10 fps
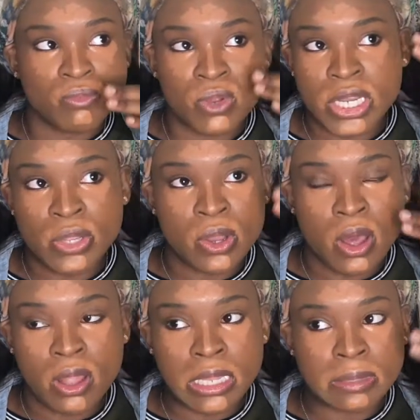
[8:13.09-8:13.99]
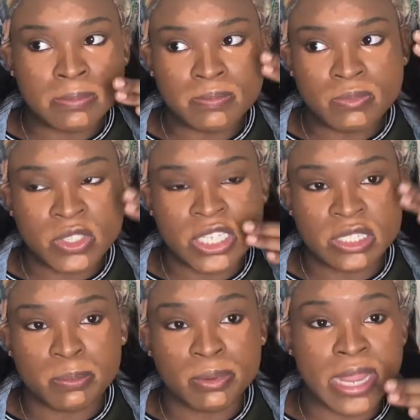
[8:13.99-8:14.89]
what do you call it,
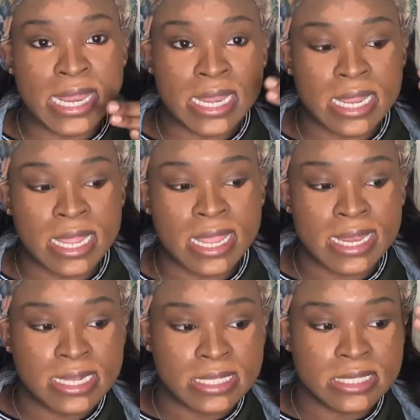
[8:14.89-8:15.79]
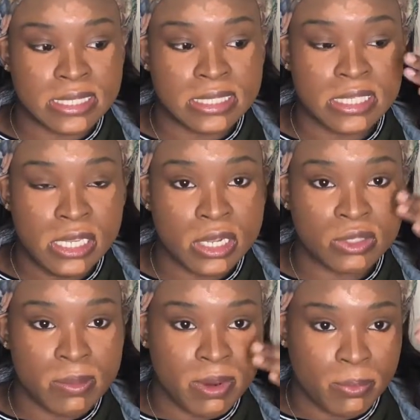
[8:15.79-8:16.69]
just spreading it, and it's, you know,
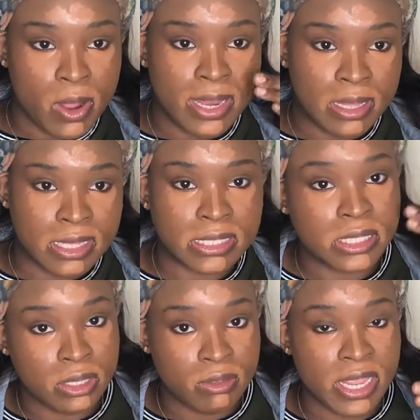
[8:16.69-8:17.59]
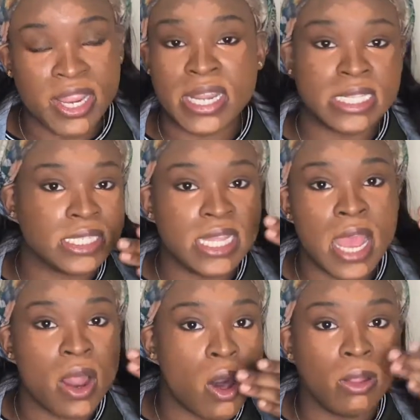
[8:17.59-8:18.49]
some of the product is still there and it's
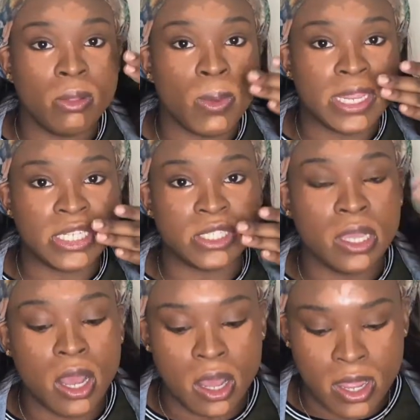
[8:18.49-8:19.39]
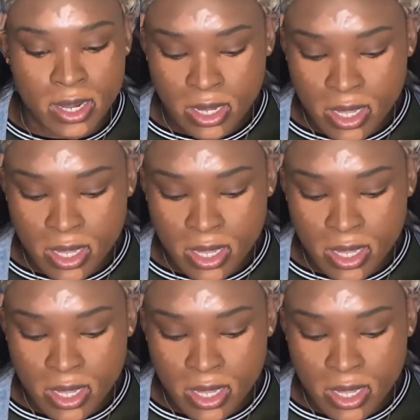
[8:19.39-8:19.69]
not all the way just gone.